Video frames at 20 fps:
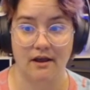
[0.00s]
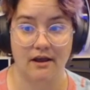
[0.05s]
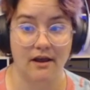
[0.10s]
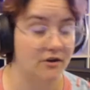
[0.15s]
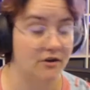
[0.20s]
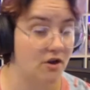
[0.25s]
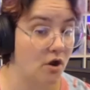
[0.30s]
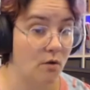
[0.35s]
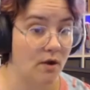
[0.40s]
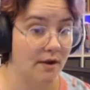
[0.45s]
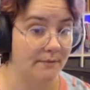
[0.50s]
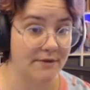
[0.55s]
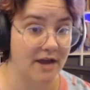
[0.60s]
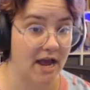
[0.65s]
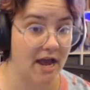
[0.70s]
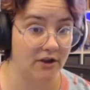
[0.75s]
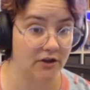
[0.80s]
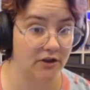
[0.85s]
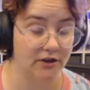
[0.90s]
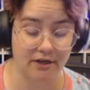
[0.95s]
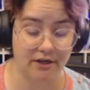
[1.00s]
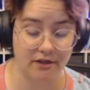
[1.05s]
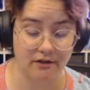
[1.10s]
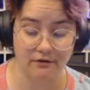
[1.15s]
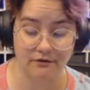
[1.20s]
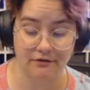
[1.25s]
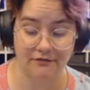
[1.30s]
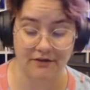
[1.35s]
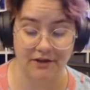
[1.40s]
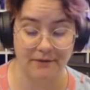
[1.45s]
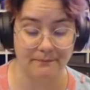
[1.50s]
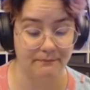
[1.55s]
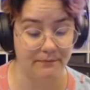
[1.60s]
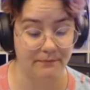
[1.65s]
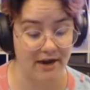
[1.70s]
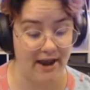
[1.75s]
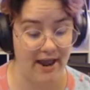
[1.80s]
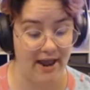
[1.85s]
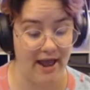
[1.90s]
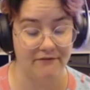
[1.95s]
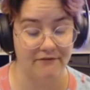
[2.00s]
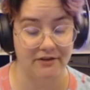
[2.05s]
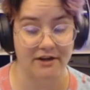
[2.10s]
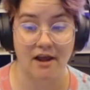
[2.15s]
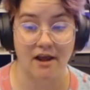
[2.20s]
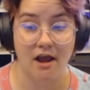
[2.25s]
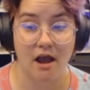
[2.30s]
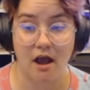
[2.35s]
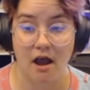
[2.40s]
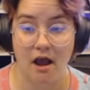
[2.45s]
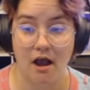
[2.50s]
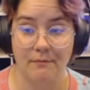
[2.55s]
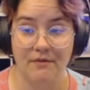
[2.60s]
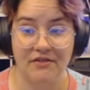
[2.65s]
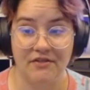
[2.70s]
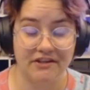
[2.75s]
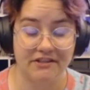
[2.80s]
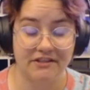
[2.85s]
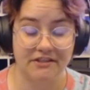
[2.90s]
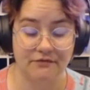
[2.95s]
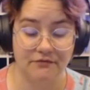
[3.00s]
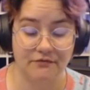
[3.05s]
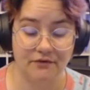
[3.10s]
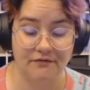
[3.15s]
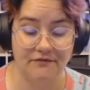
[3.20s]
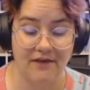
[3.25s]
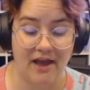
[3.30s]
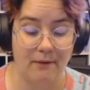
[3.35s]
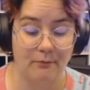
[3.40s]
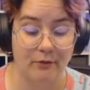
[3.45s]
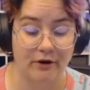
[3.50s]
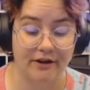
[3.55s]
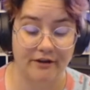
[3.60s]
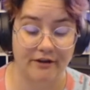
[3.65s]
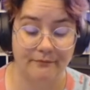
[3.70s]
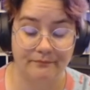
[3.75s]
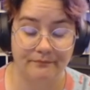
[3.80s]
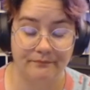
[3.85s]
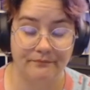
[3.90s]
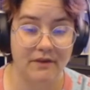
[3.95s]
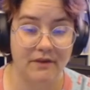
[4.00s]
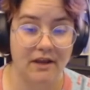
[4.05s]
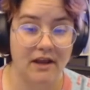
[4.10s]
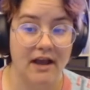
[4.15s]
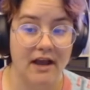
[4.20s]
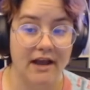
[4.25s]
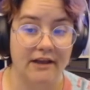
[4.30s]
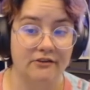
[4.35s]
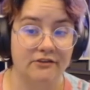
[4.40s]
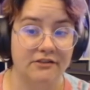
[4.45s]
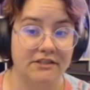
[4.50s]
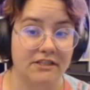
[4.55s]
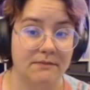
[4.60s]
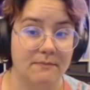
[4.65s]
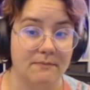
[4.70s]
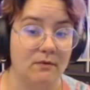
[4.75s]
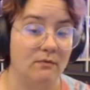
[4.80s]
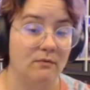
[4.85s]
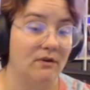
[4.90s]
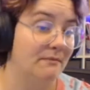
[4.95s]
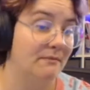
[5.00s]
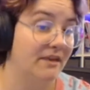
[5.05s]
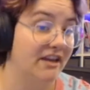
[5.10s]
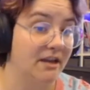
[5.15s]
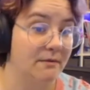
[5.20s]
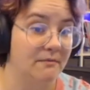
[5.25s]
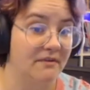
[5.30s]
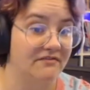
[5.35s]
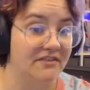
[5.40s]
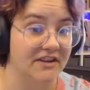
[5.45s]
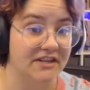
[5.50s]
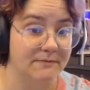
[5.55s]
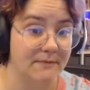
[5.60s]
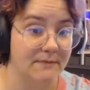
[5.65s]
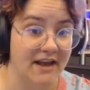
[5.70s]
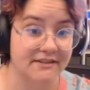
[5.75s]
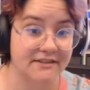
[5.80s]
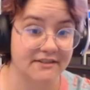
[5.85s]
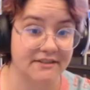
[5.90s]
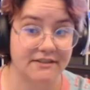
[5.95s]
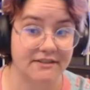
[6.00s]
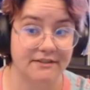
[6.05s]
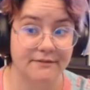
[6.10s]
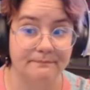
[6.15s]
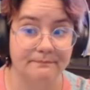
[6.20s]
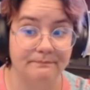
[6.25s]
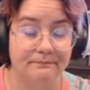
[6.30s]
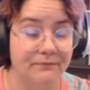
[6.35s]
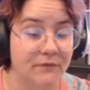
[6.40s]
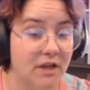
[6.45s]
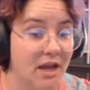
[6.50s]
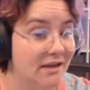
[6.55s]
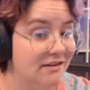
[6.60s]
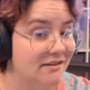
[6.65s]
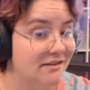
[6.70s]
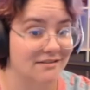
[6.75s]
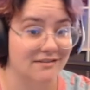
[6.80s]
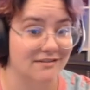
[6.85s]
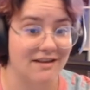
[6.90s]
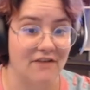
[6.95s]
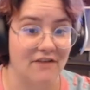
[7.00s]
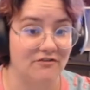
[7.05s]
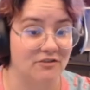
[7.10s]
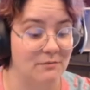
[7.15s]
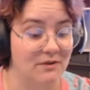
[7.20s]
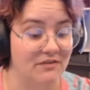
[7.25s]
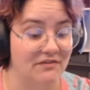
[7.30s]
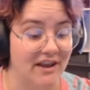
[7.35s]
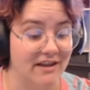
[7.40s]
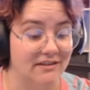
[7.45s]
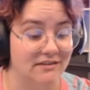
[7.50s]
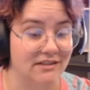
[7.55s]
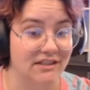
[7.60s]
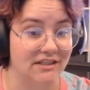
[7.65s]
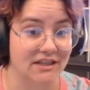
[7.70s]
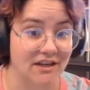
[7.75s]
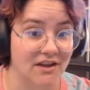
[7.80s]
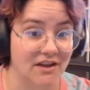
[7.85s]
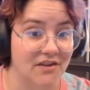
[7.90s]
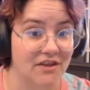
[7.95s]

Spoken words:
No, I'm not good at calligraphy, but I have it. This is for fabric. I use this pen when I'm making my face masks. Doesn't have to be fancy.